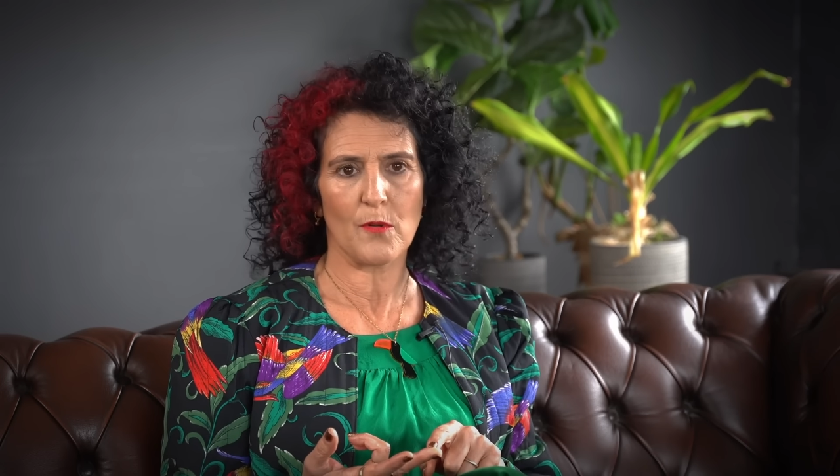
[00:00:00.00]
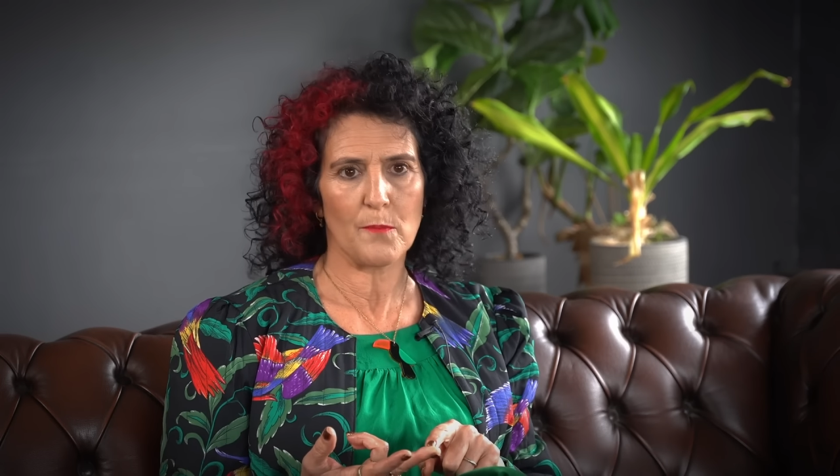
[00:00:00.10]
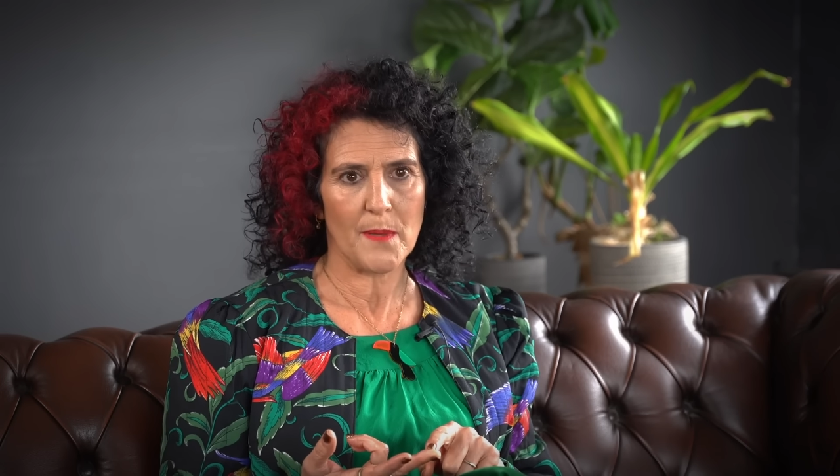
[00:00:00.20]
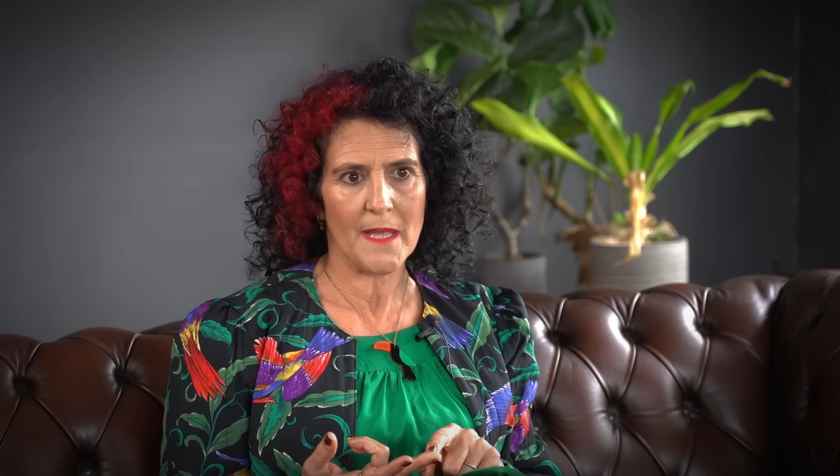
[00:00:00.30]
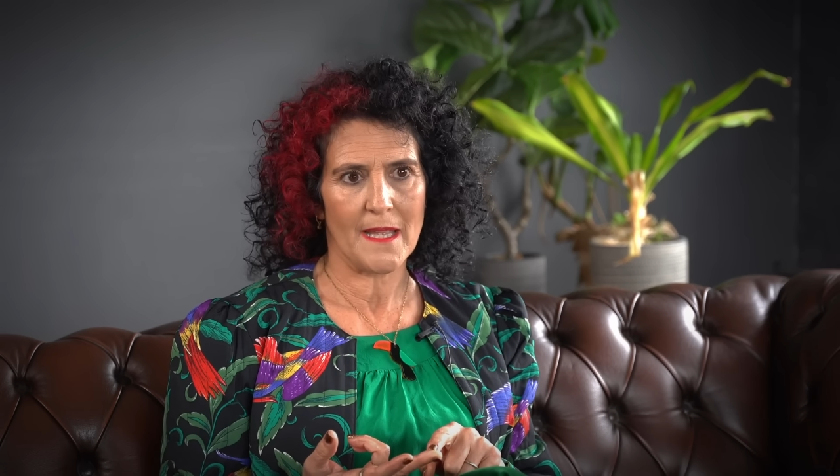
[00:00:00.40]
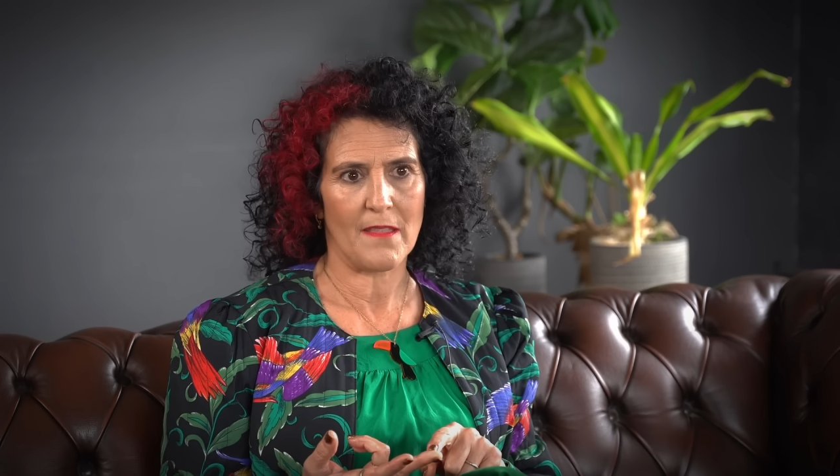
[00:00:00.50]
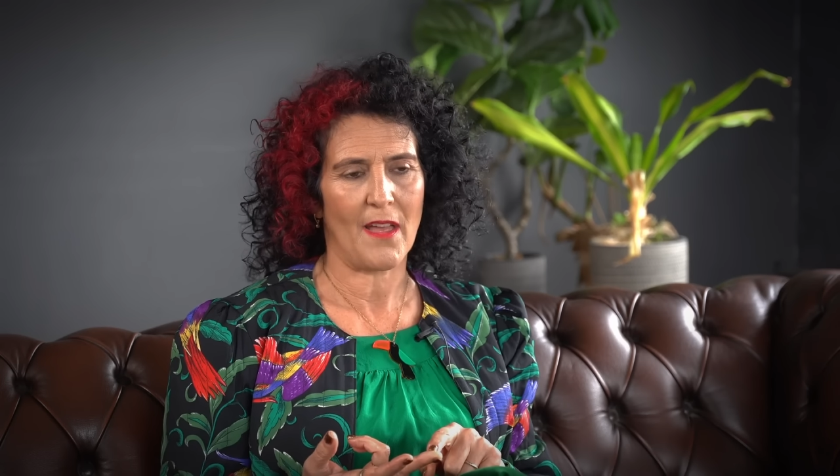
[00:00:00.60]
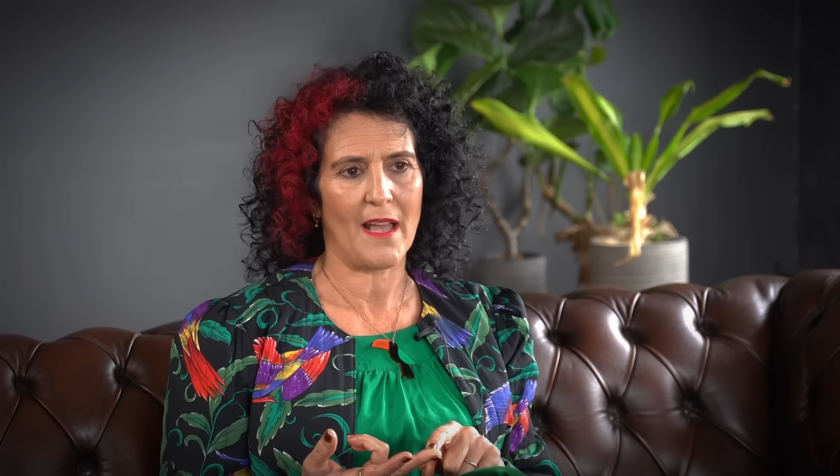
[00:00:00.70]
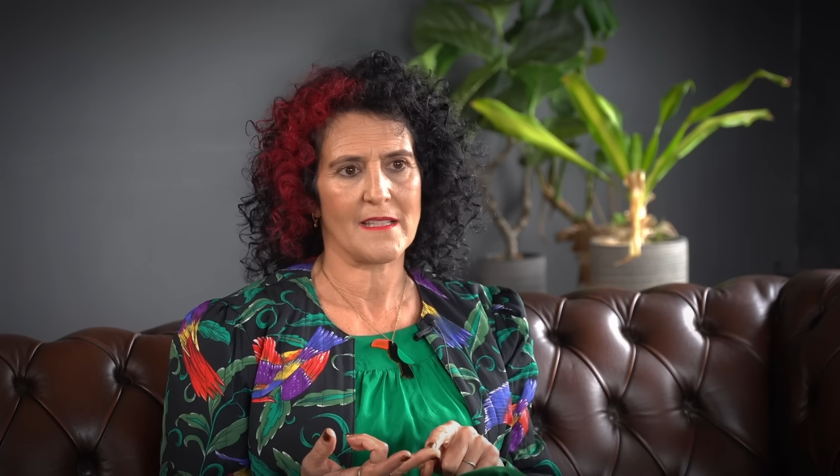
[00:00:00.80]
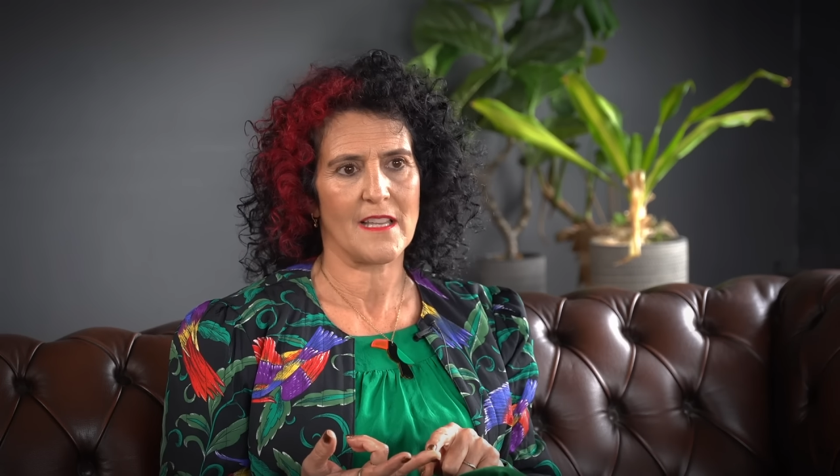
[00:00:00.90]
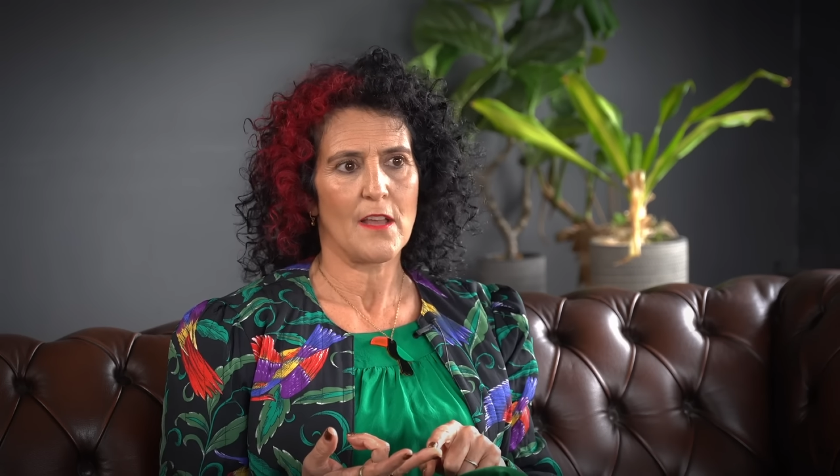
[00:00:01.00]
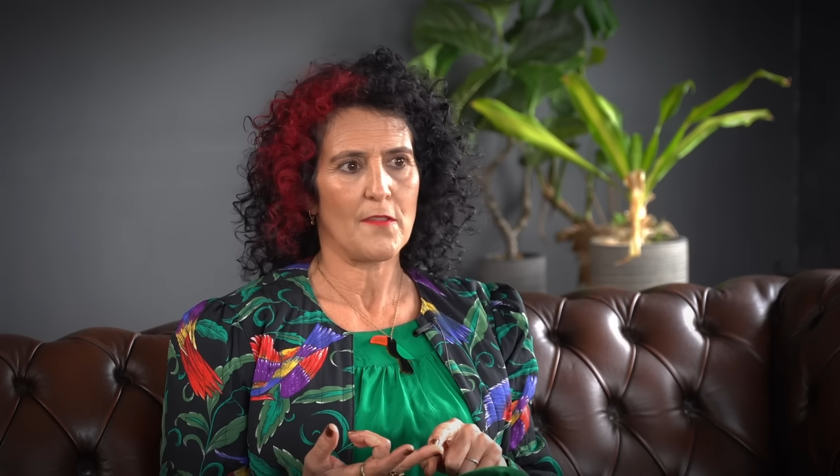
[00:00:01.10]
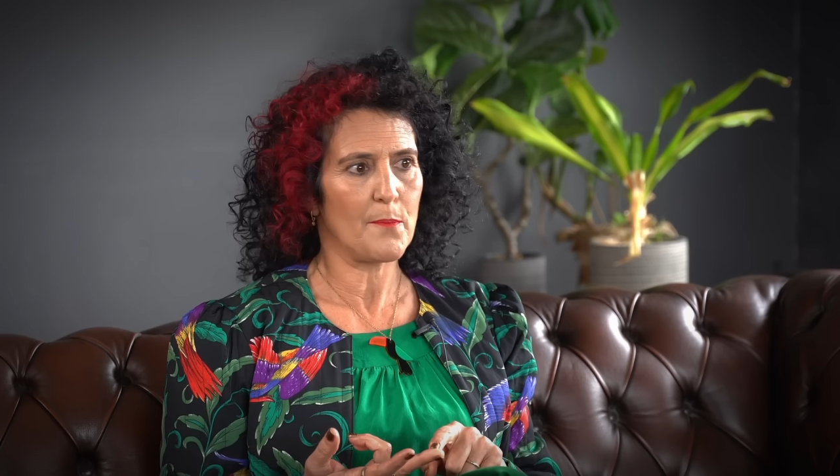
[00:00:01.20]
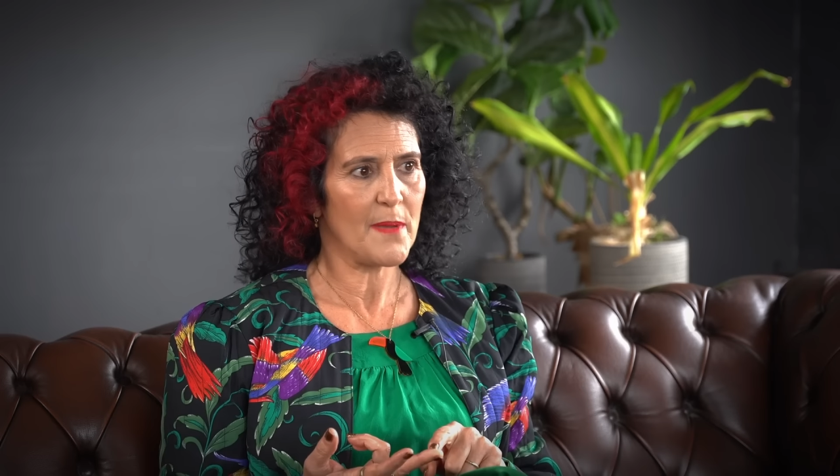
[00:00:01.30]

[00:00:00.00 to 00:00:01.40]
would be that the